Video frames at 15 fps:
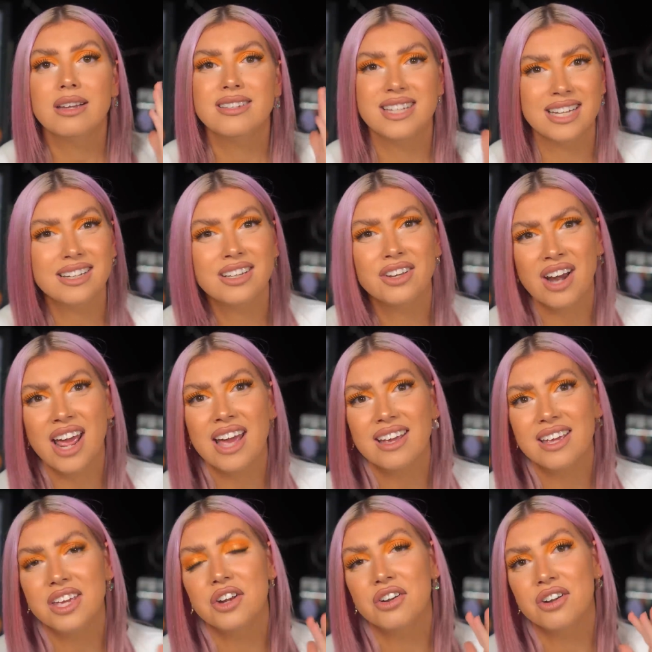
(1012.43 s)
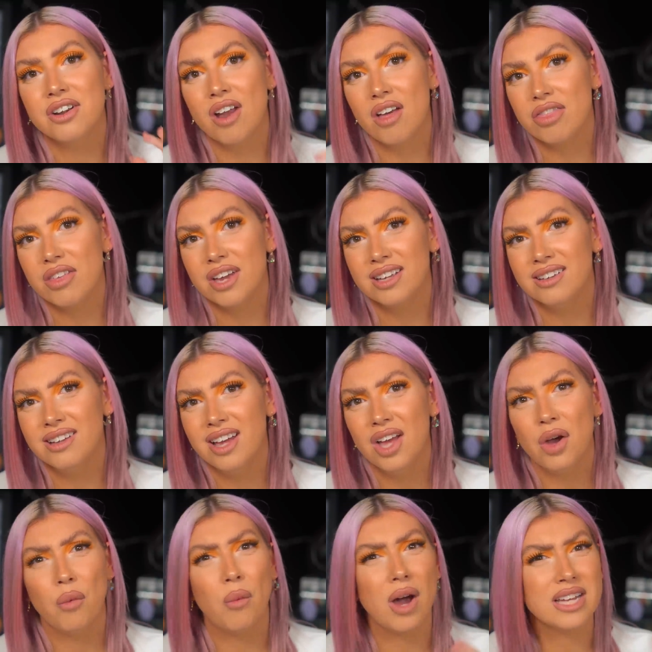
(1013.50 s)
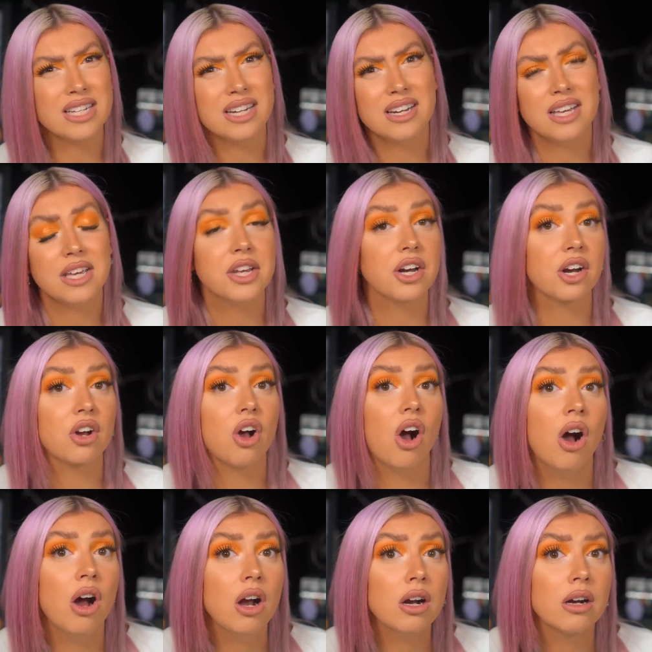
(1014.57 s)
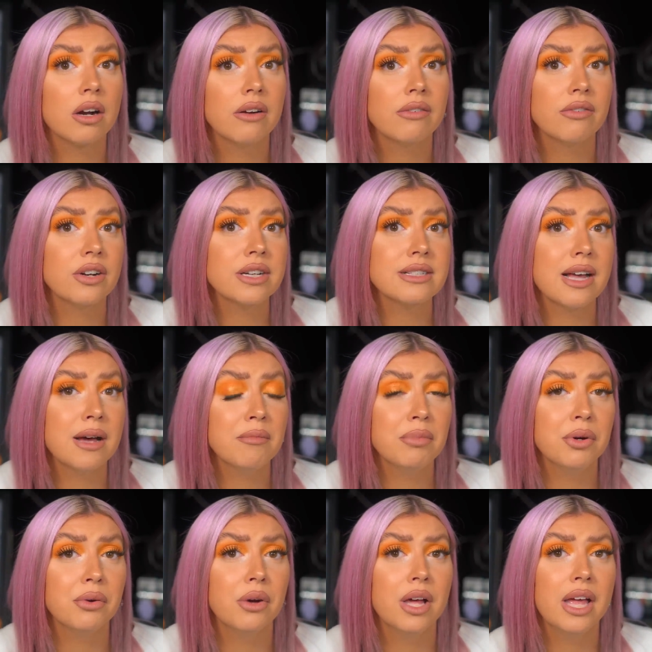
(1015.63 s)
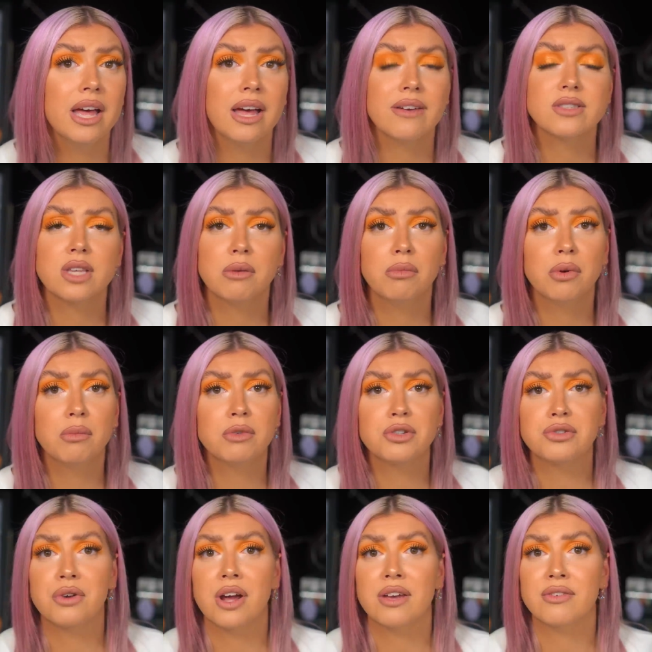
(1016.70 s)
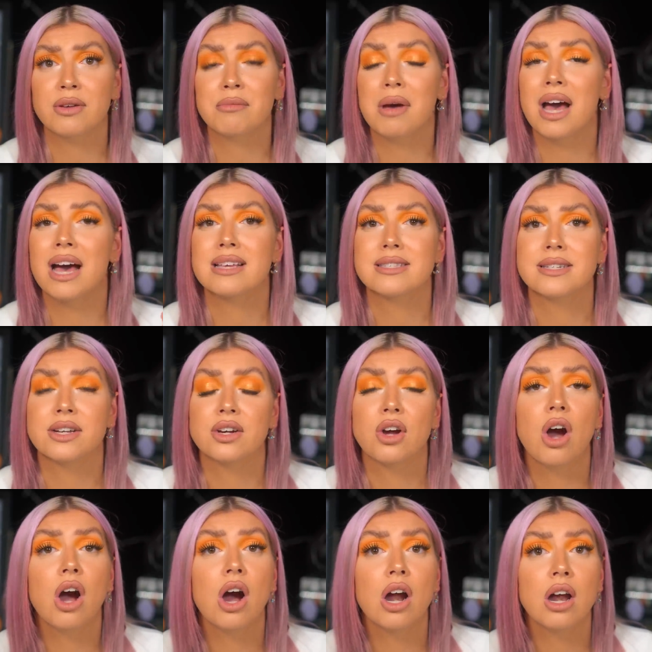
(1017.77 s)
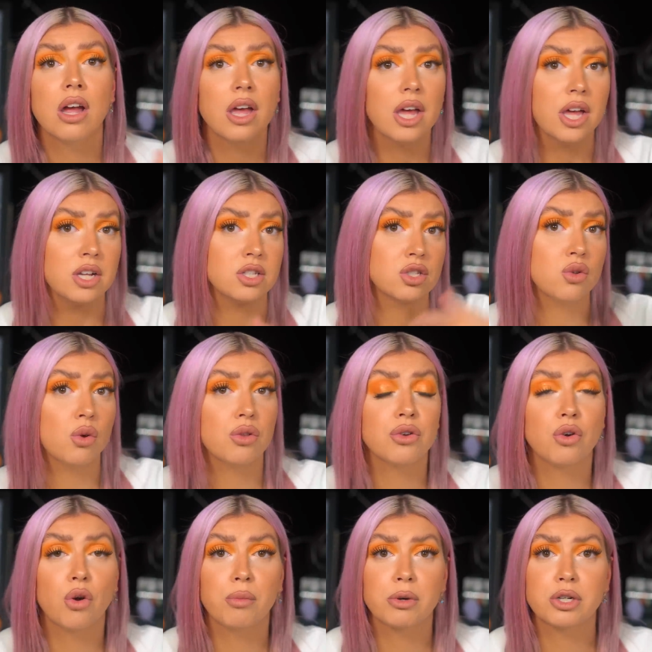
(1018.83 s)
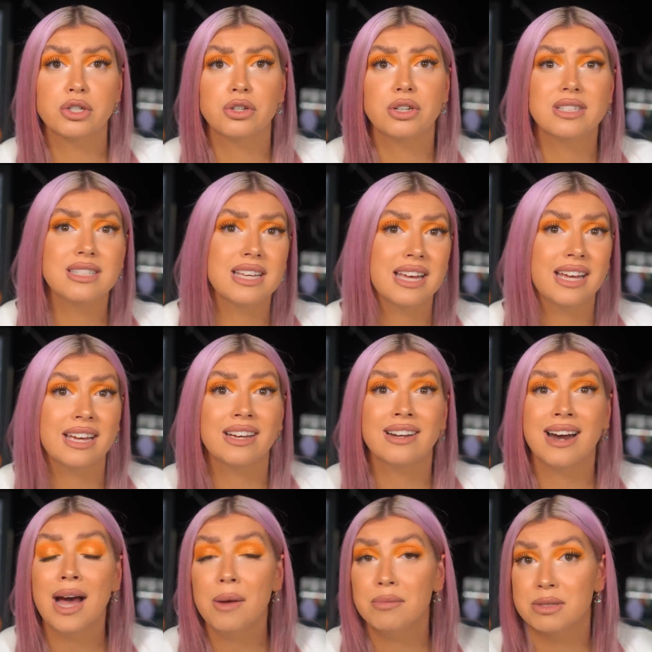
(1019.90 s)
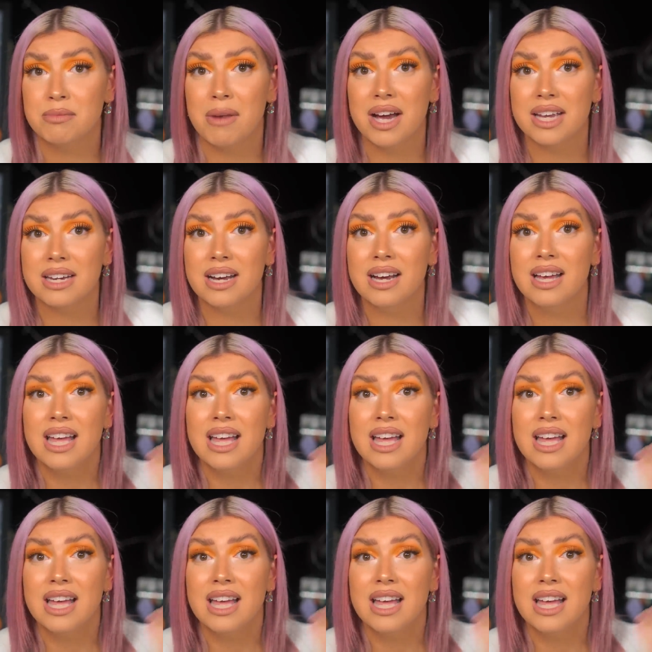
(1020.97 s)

Did Greg hear nothing? Why didn't he hear a car? For example, if someone was driving past in a car and saw their opportunity and grabbed Myra,